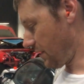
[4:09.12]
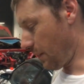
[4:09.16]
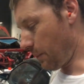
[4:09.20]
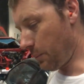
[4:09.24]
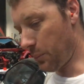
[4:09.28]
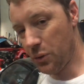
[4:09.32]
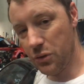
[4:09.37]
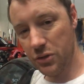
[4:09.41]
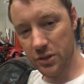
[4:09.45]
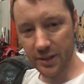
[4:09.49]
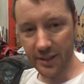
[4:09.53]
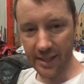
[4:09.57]
I'm
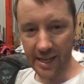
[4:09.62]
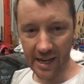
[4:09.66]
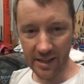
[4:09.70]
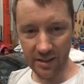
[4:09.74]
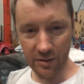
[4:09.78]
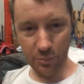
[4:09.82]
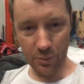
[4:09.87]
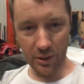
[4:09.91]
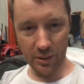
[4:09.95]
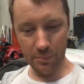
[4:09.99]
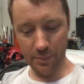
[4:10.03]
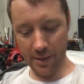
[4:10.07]
pushing Kat
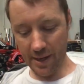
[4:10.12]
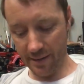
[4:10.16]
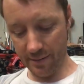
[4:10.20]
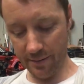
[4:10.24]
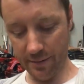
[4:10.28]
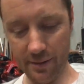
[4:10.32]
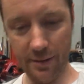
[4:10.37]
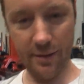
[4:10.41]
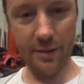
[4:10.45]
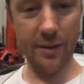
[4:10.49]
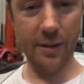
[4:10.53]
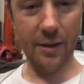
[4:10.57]
to bring back
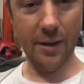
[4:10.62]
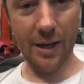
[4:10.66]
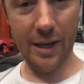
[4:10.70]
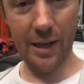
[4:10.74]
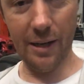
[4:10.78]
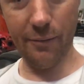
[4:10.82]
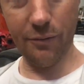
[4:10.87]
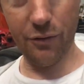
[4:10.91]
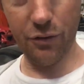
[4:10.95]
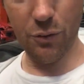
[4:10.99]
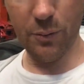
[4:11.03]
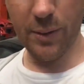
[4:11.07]
the I love